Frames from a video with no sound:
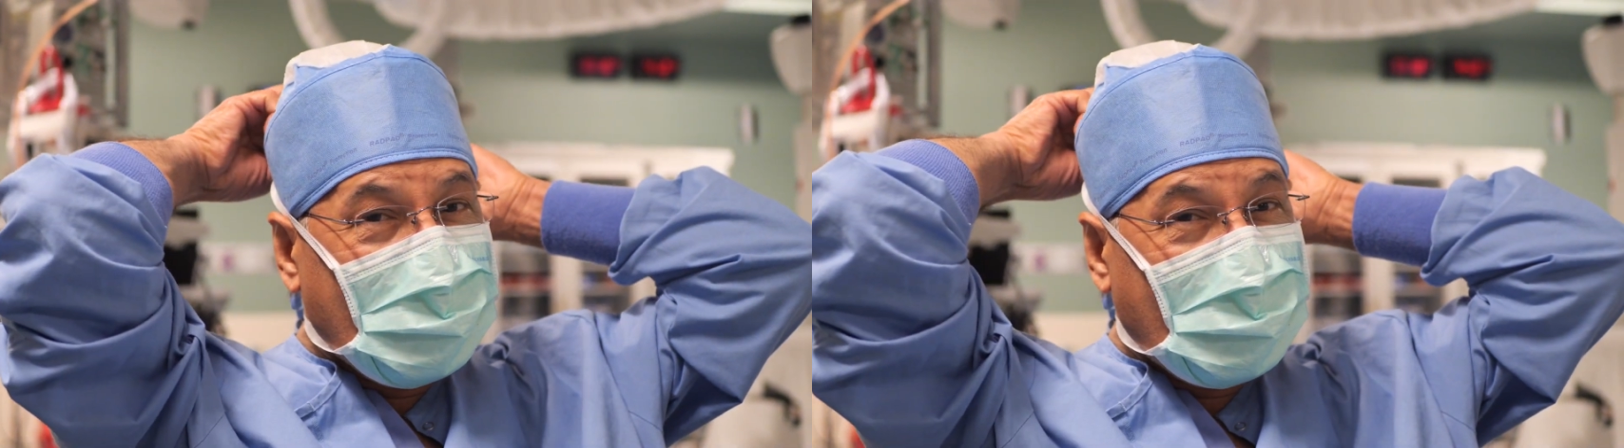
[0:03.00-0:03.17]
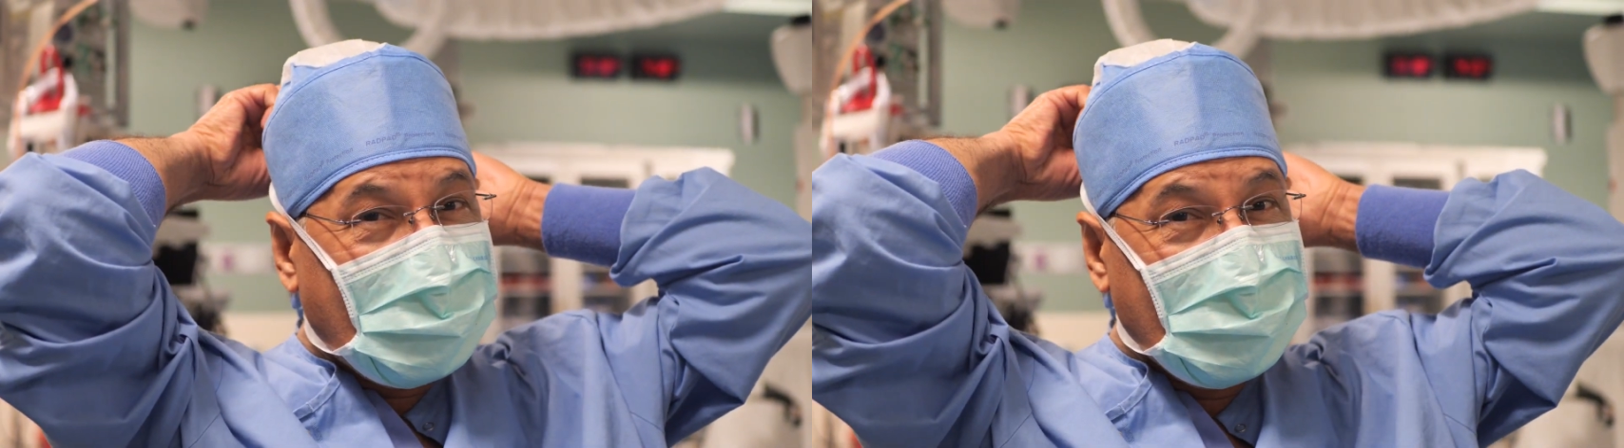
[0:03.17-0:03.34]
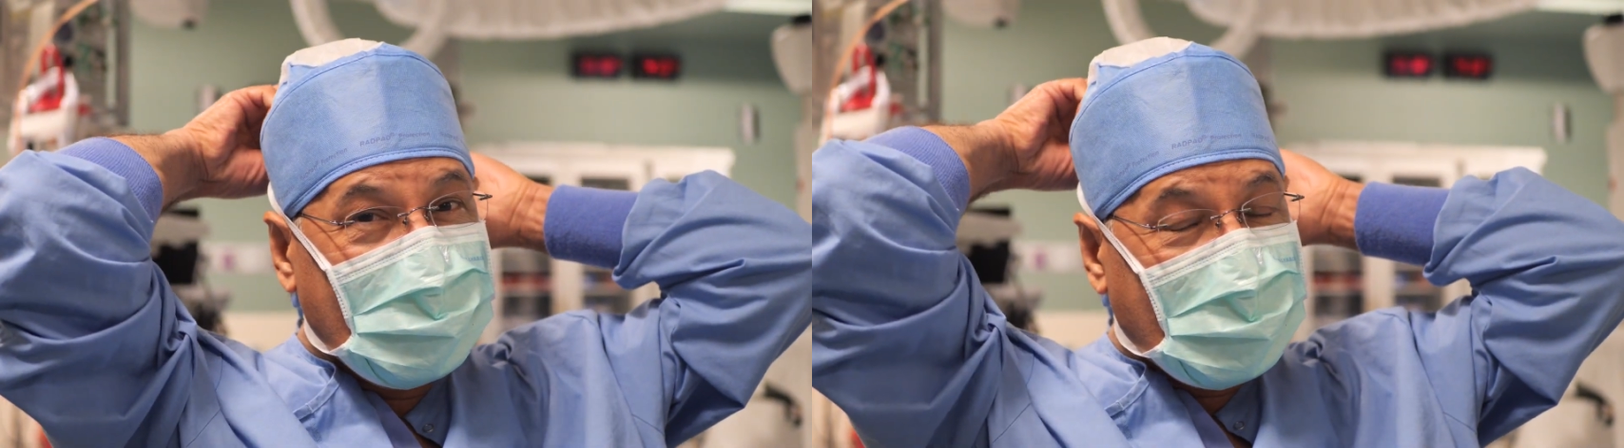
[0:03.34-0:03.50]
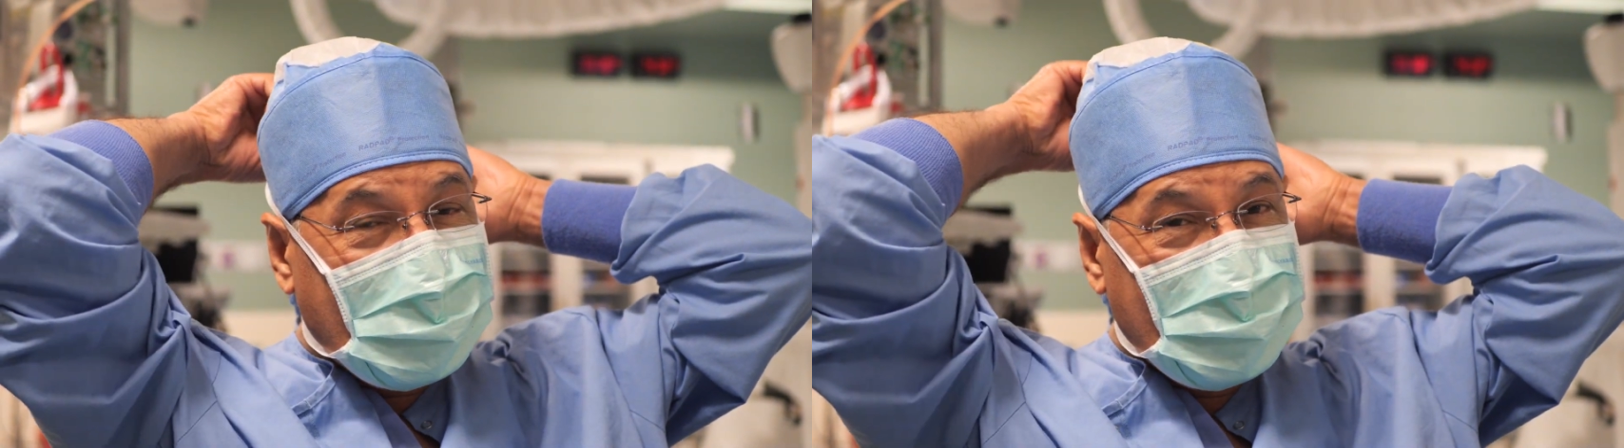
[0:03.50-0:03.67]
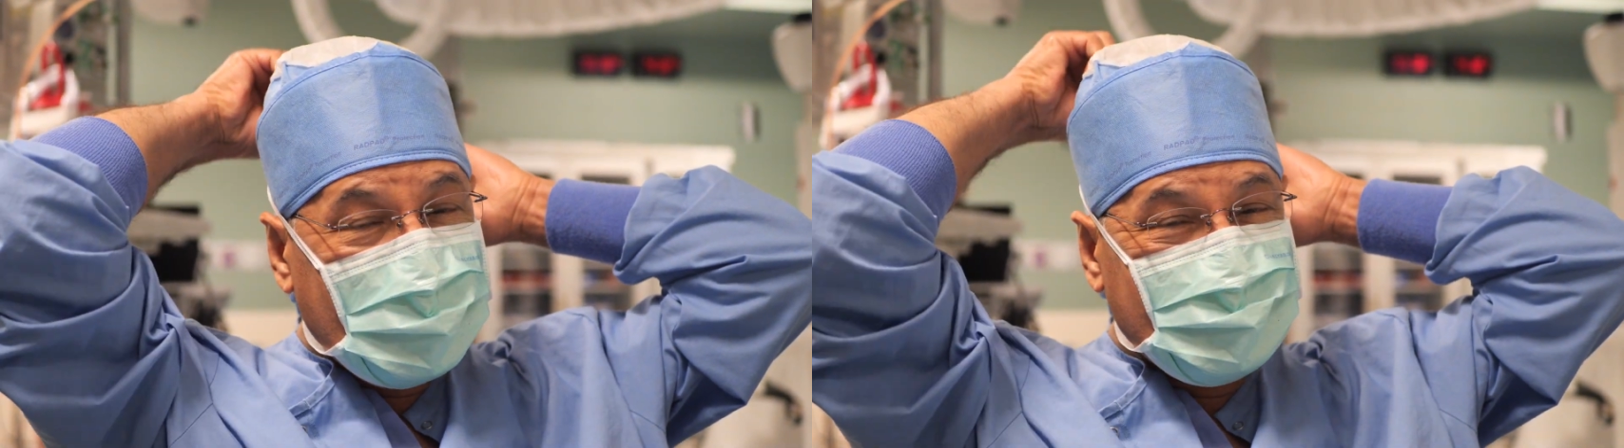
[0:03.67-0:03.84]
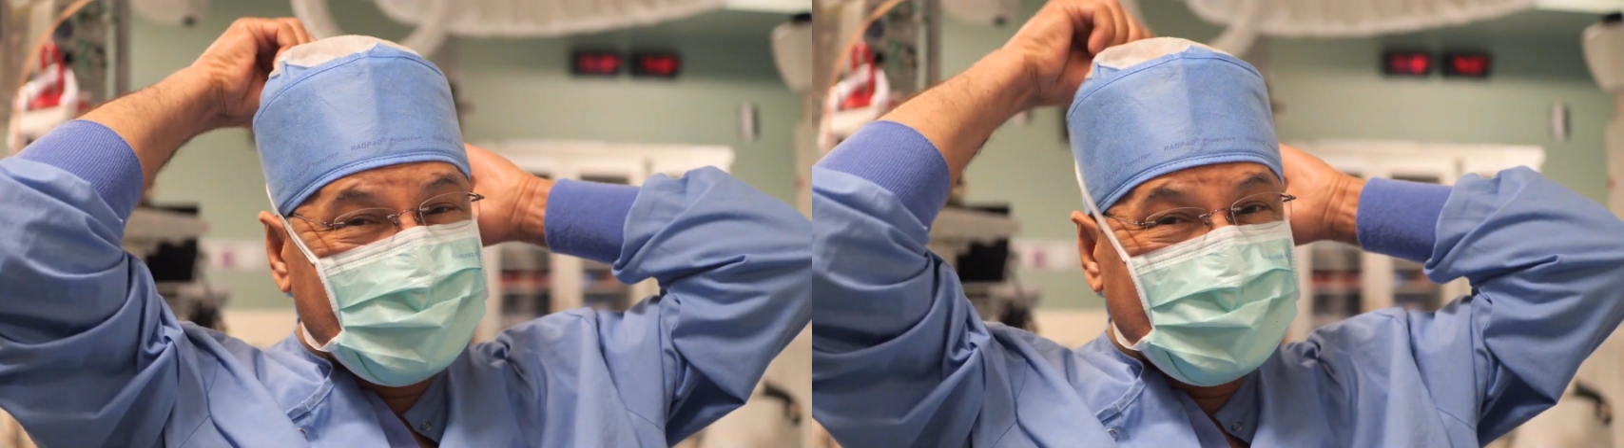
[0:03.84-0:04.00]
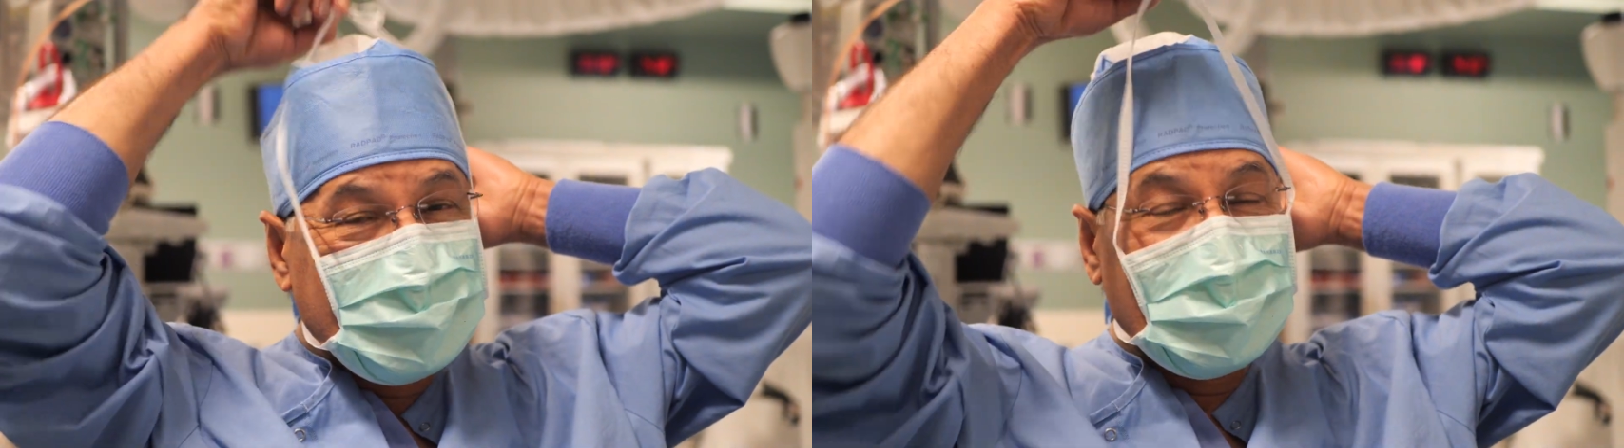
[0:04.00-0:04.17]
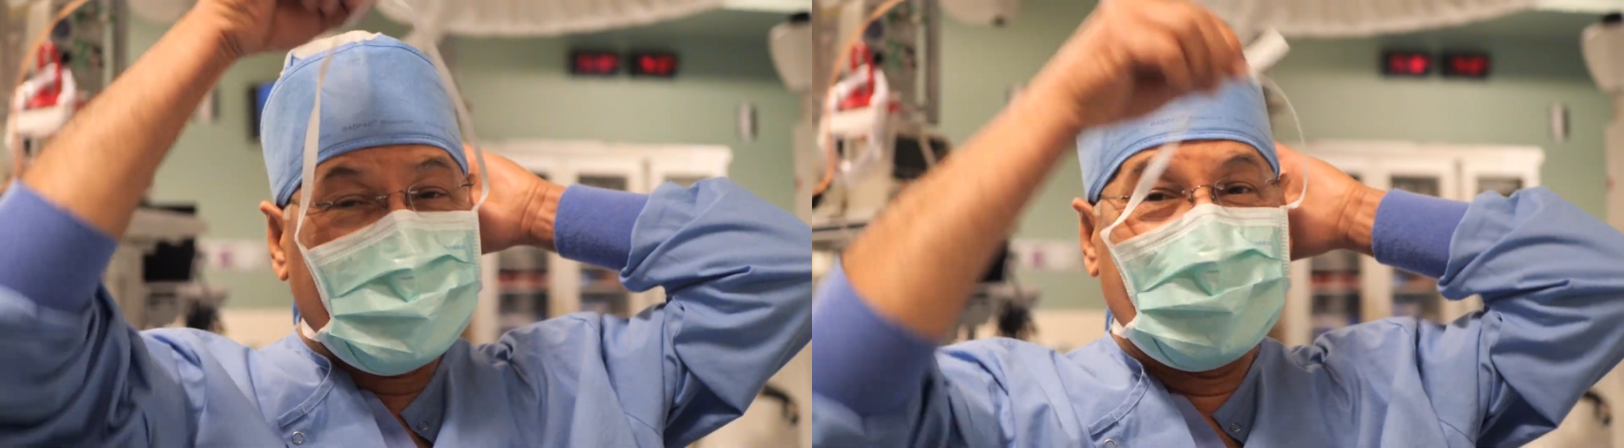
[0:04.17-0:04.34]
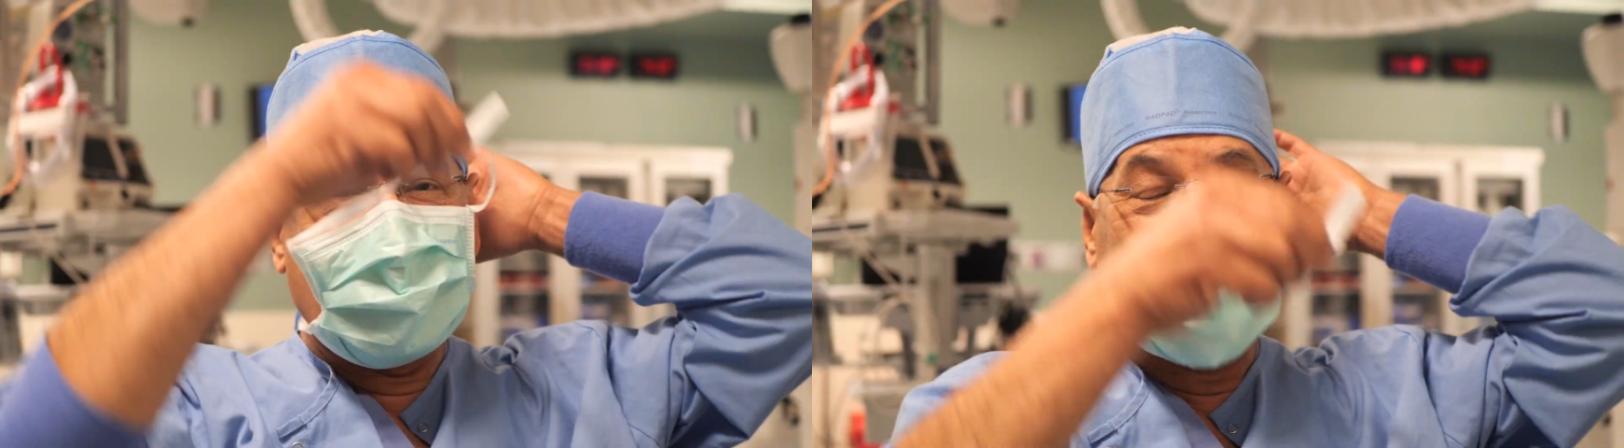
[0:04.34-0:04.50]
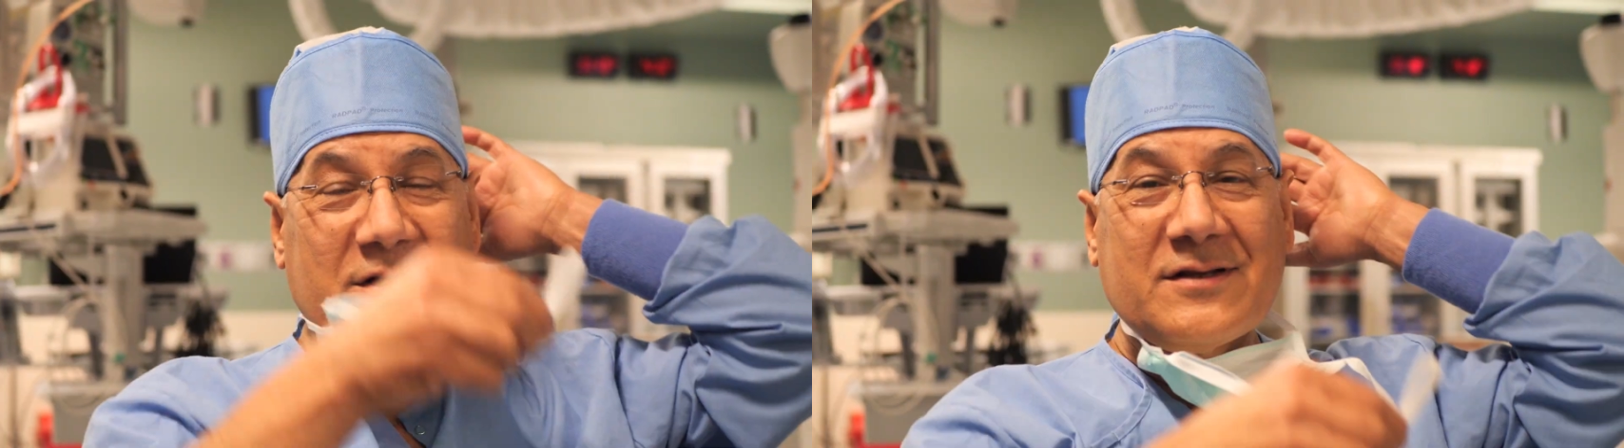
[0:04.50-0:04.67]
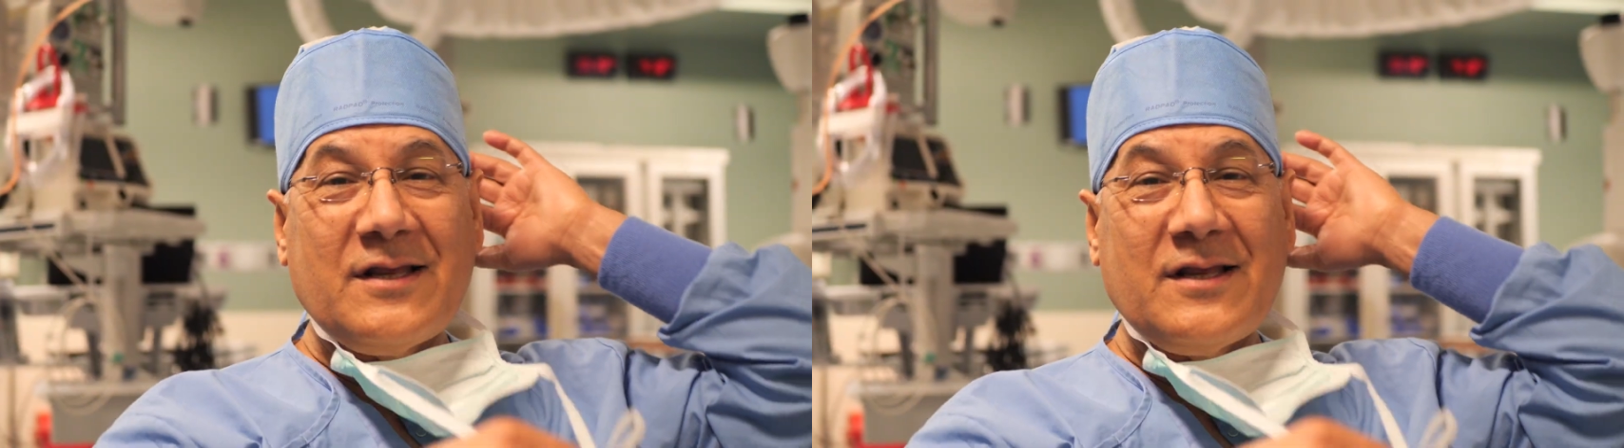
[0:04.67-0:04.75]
Hi, I am Dr.